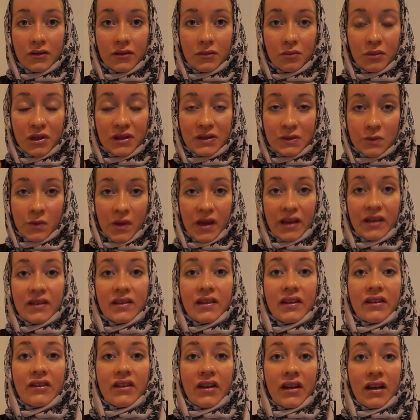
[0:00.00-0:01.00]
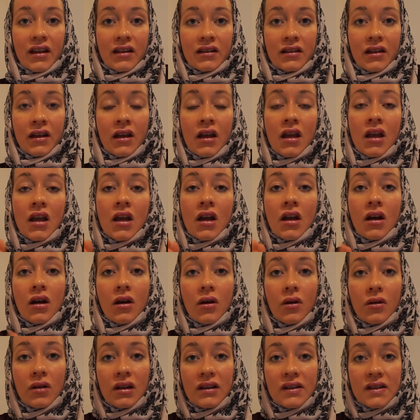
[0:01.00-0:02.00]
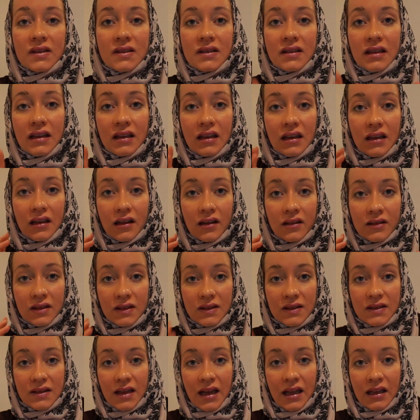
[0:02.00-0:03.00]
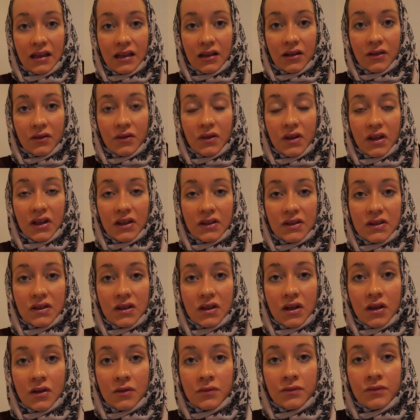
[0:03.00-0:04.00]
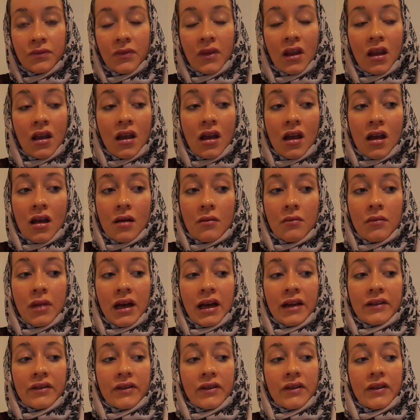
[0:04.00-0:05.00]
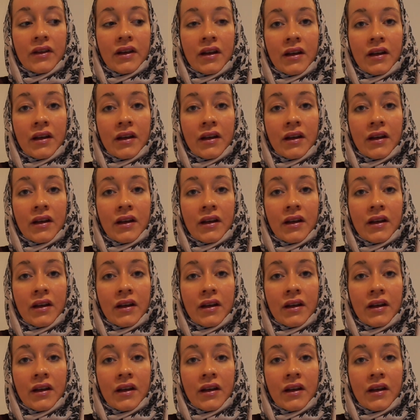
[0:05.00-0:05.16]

perspective and holistic understanding of things, you know. But